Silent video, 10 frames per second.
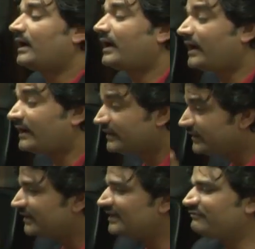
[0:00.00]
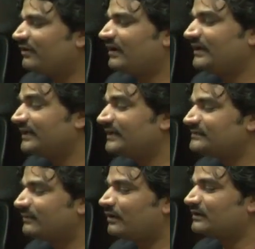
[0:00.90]
And here
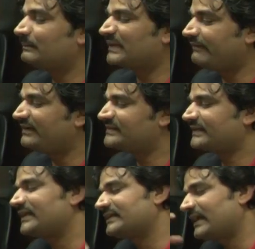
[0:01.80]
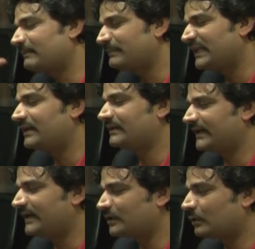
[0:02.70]
is what the private sector can play a
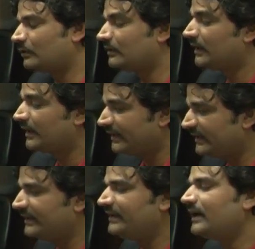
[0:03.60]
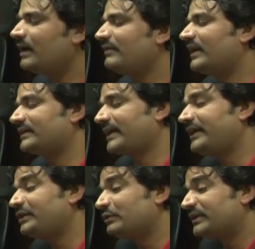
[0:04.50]
great role. In India, we are
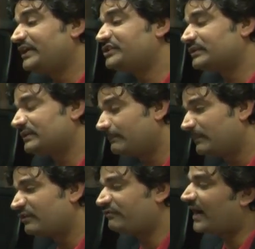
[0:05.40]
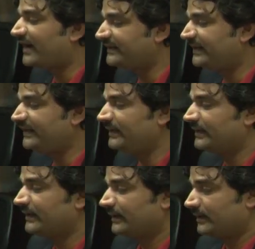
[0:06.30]
trying to reach number of
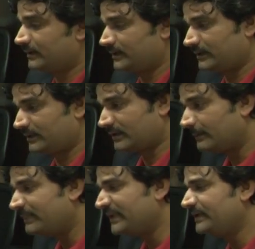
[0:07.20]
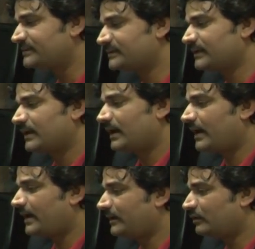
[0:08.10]
IT companies
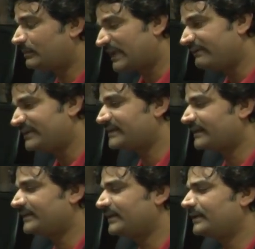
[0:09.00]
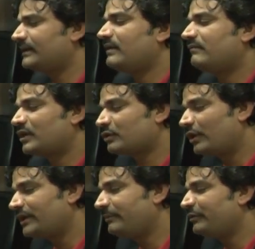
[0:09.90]
and, you know, private sector for
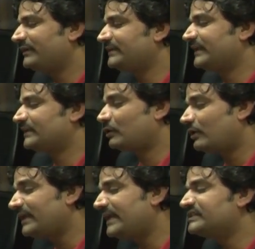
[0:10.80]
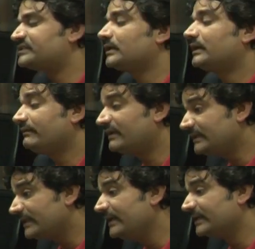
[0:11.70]
contributing their knowledge,
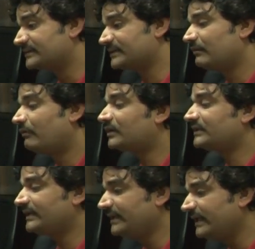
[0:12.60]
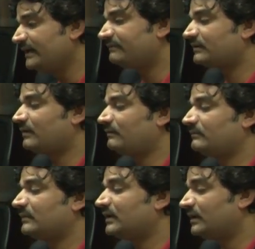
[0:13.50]
even needs, what they need from